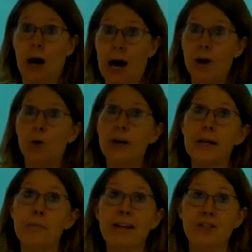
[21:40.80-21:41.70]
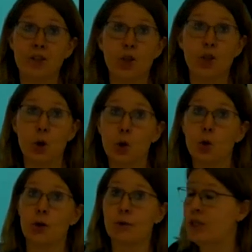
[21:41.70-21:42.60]
I already mentioned
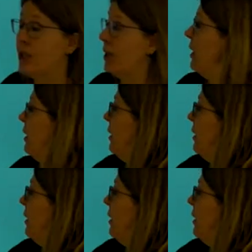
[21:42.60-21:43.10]
all of the